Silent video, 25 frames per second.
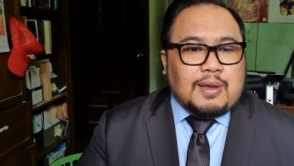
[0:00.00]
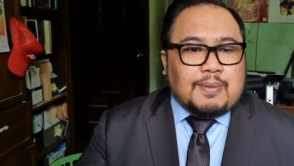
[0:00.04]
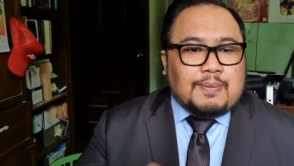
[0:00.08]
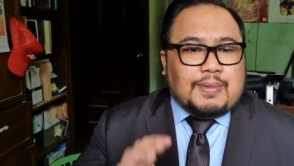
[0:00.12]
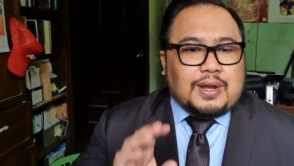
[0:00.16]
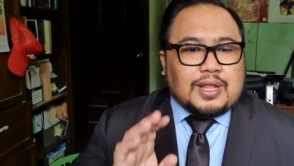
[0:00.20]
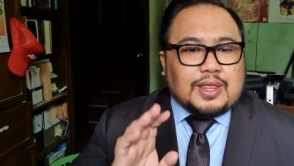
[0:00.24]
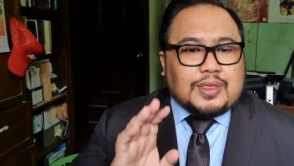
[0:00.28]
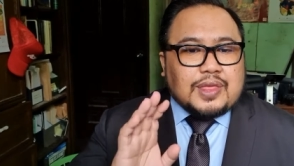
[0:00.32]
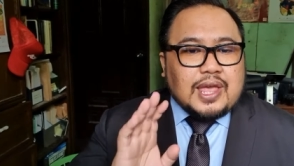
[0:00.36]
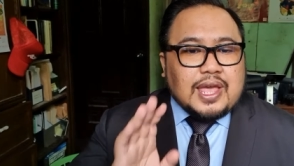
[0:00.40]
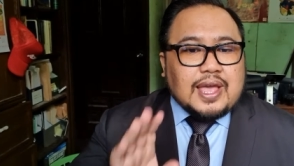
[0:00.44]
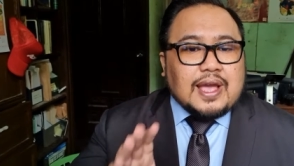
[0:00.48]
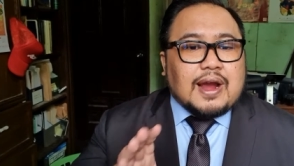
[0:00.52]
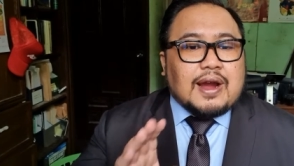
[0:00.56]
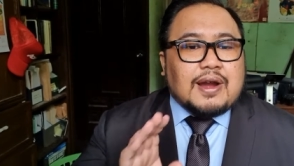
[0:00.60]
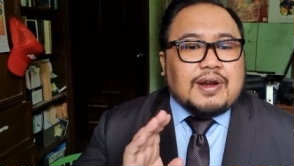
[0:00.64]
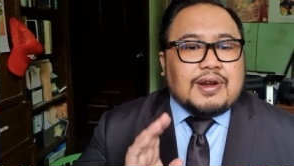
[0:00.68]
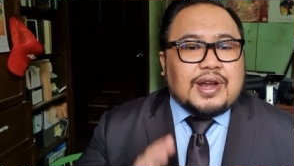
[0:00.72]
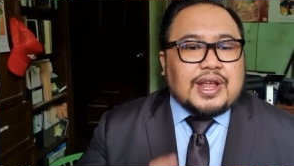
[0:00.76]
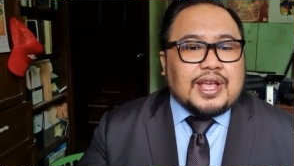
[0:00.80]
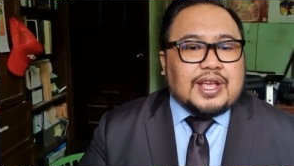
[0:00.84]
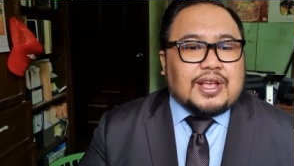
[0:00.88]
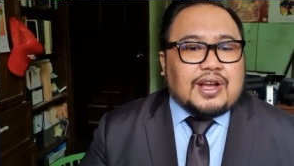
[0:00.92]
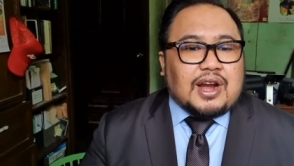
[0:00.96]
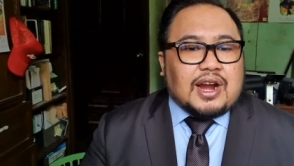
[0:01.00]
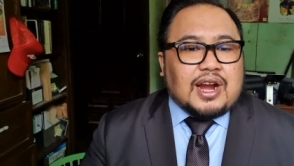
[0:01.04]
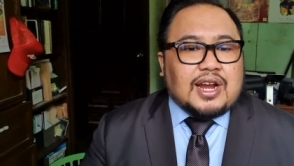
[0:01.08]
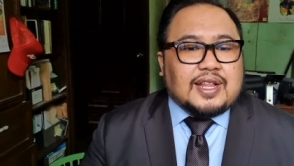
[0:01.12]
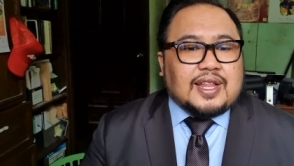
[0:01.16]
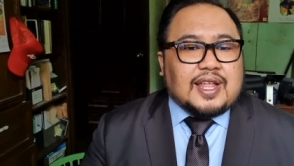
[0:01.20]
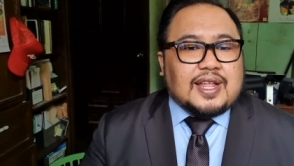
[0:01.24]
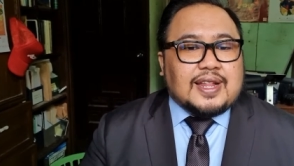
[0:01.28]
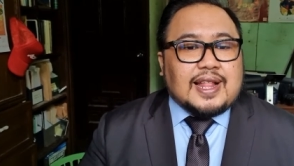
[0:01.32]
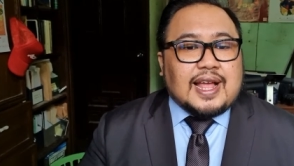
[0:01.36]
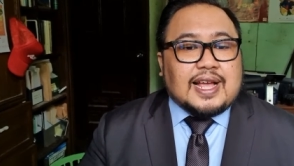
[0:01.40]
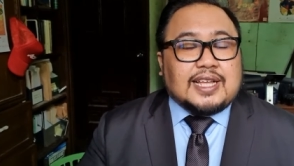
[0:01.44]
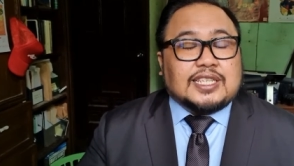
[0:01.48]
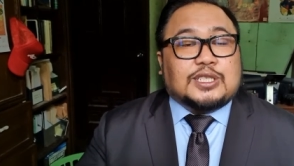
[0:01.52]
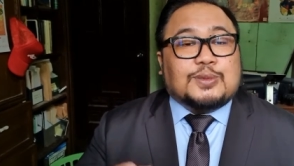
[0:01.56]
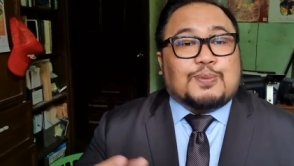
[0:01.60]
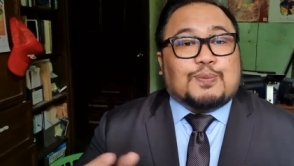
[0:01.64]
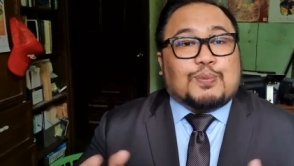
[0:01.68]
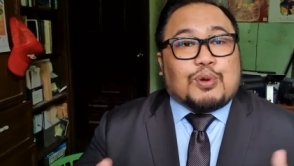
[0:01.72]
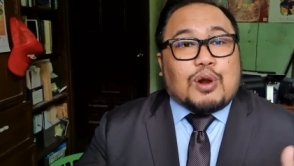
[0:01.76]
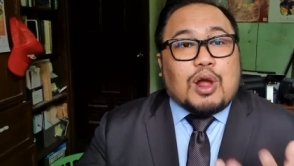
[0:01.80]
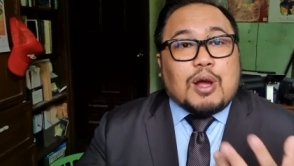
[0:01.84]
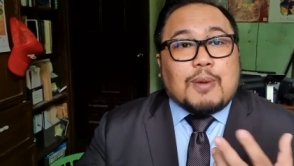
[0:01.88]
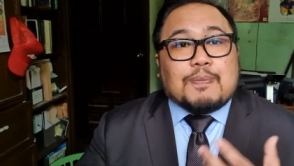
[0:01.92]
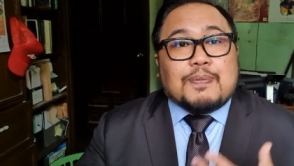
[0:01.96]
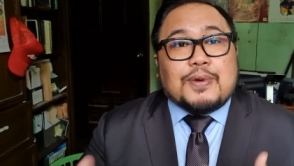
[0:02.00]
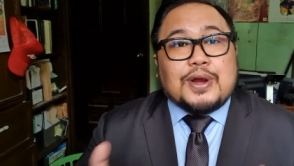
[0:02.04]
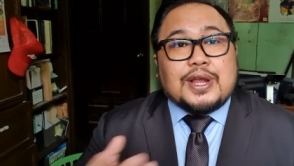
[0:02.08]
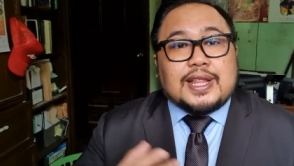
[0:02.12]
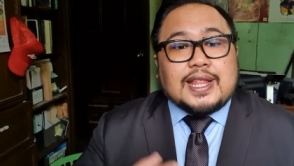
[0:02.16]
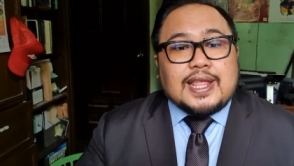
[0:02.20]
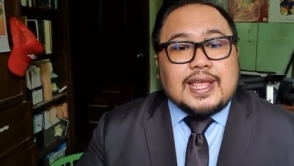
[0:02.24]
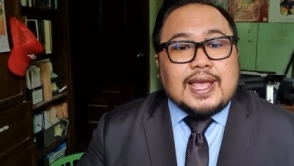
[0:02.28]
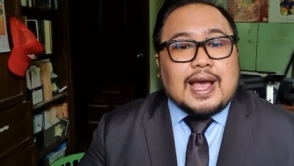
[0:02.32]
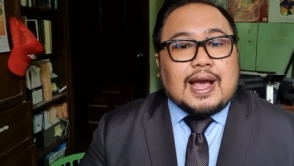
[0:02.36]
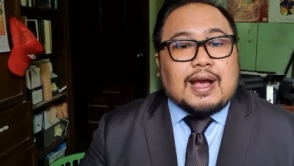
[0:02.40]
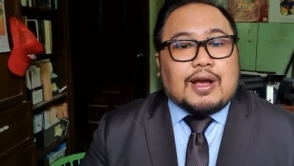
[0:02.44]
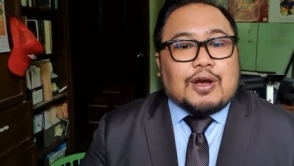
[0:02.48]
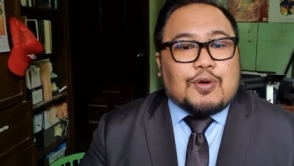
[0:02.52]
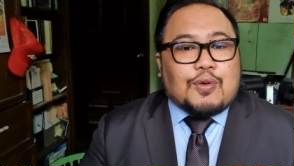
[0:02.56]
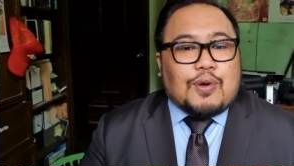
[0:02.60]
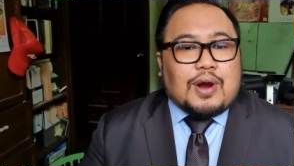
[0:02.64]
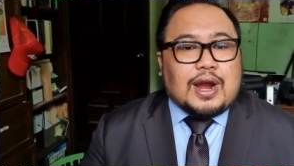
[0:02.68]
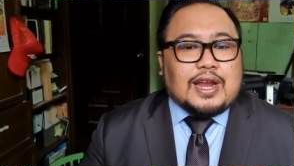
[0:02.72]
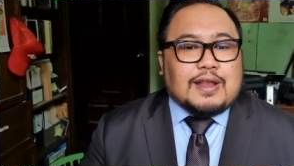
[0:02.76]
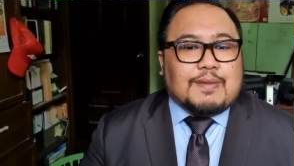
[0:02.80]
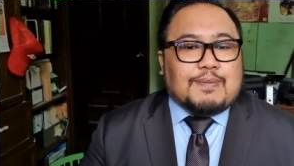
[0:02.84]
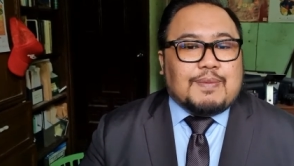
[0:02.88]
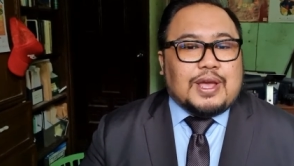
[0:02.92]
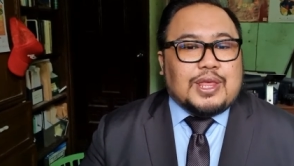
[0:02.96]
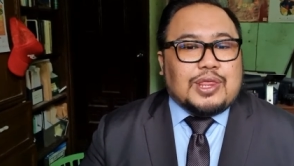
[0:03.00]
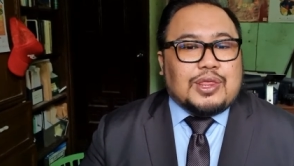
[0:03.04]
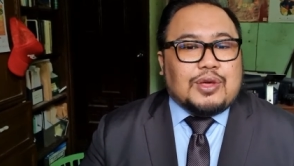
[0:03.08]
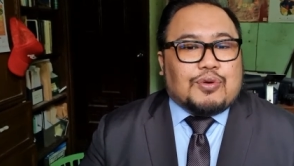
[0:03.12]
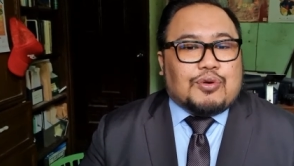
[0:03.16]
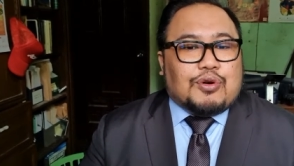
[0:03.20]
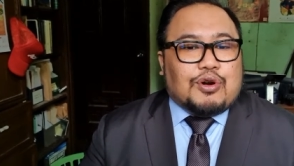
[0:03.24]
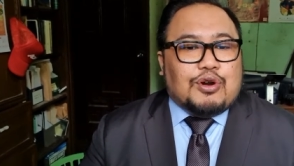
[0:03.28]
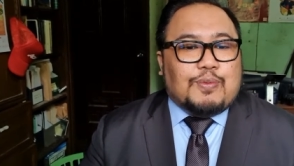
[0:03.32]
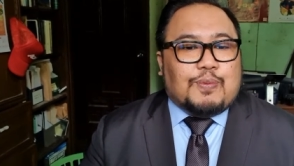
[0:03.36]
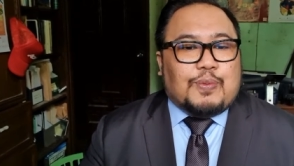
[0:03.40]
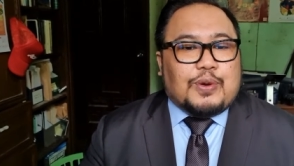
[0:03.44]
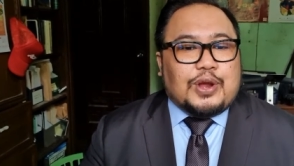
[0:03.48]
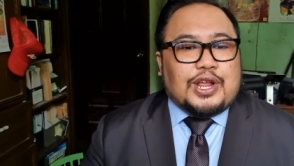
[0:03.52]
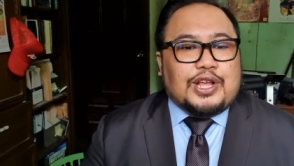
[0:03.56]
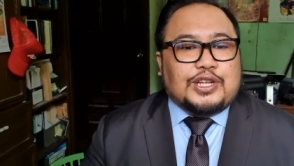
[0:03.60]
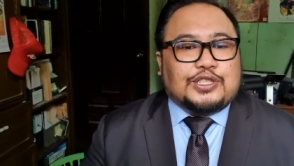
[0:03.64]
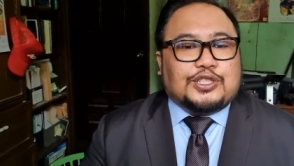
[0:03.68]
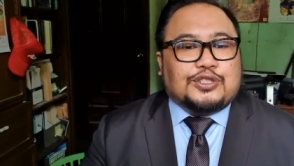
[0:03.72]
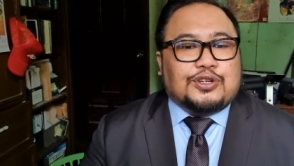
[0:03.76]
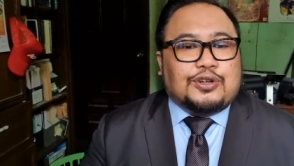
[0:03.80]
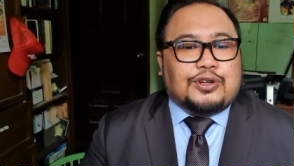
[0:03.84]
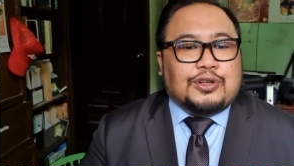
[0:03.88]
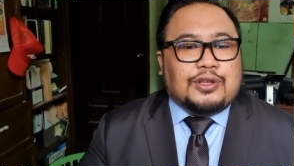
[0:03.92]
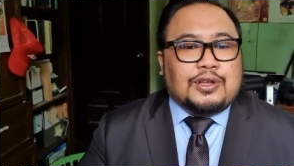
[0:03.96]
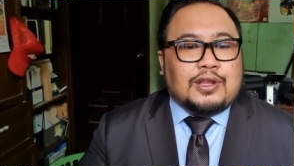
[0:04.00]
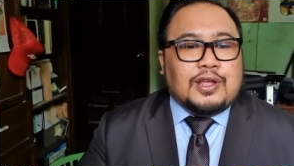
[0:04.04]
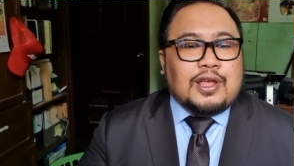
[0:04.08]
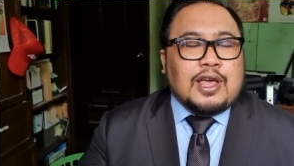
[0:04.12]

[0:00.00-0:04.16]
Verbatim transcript: But they are regarded as property acquired by the corporation,